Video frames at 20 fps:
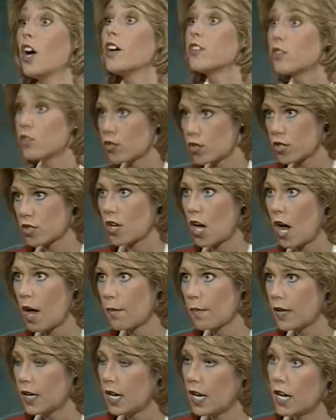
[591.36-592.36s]
doesn't
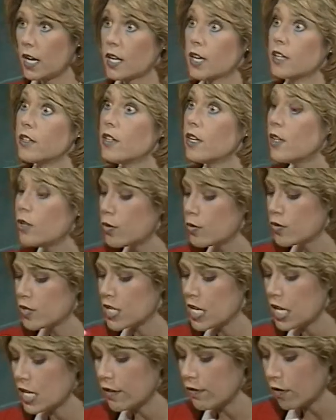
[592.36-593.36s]
stop, and it continues
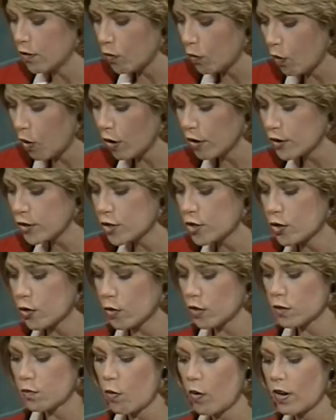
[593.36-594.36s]
to get even worse.
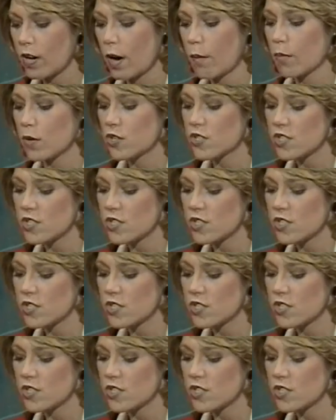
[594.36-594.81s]
Choice point number